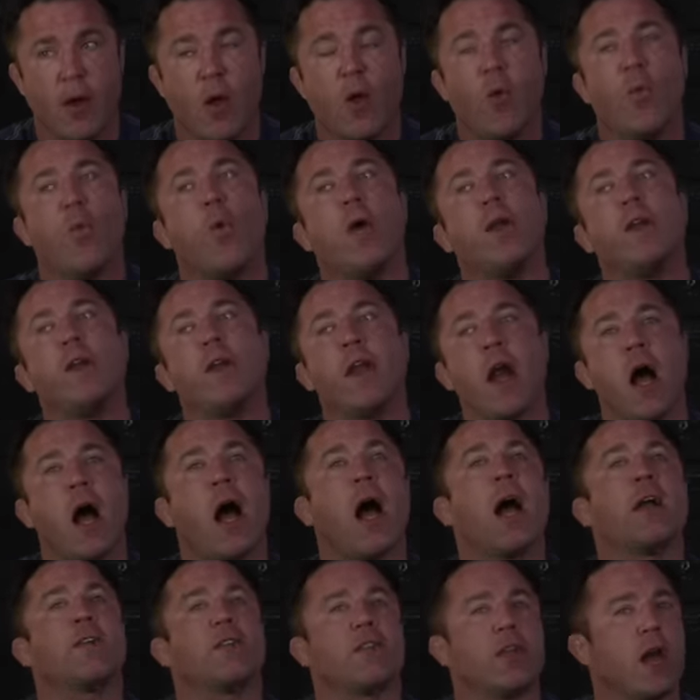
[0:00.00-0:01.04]
would
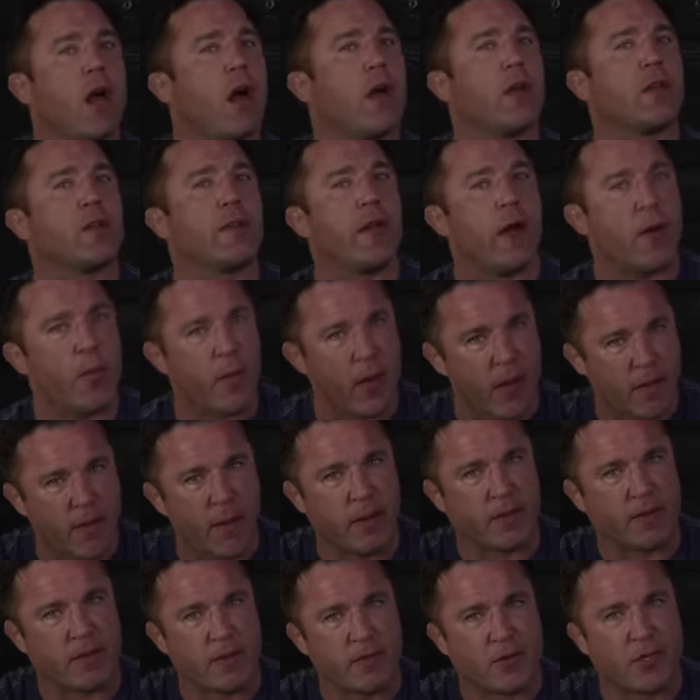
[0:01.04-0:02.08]
not talk that way
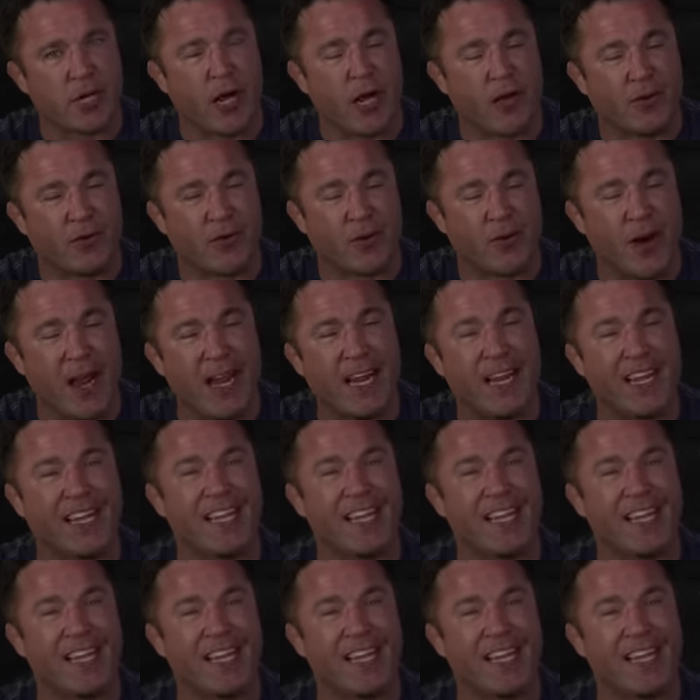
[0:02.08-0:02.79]
about themselves, right?